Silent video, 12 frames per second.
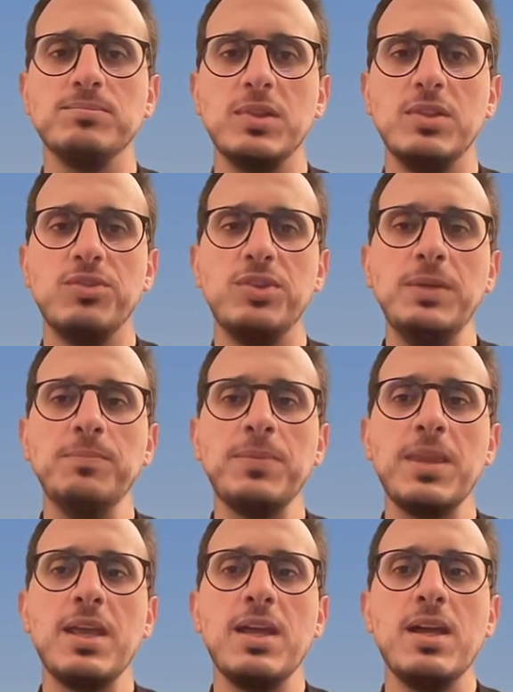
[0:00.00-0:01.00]
Instead,
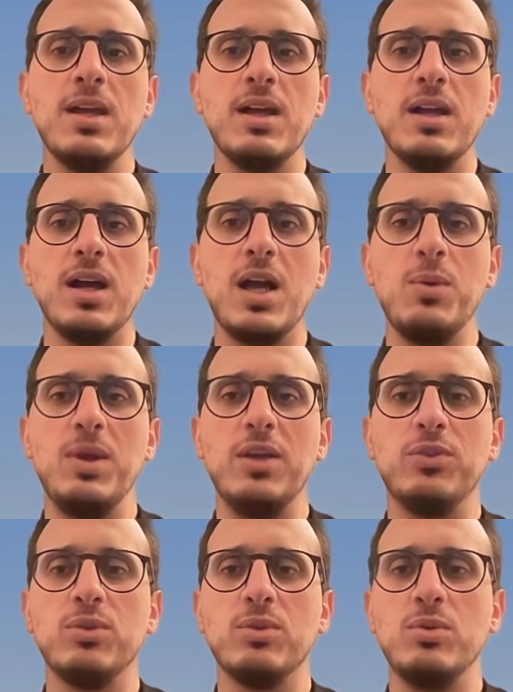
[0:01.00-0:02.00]
I will
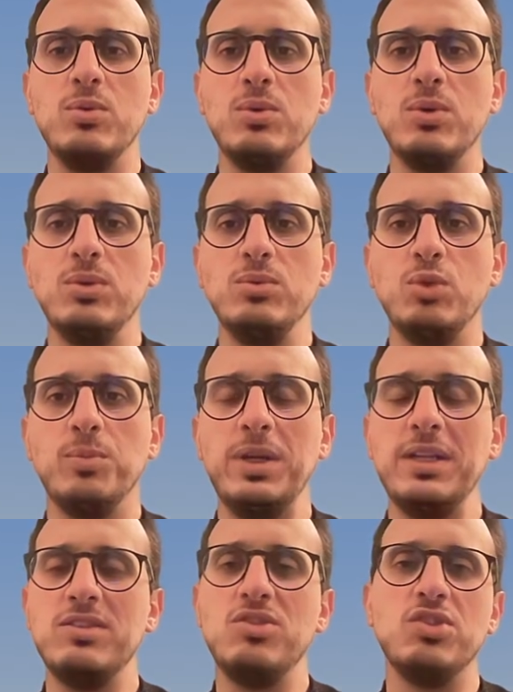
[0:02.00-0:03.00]
ask RuCode to
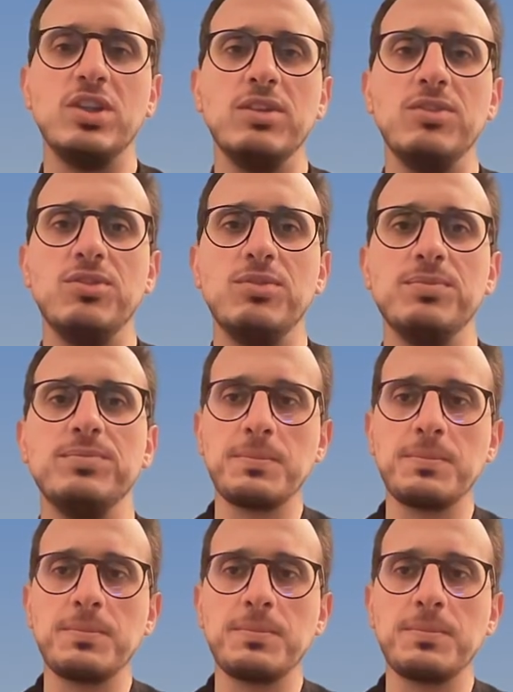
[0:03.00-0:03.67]
make this change.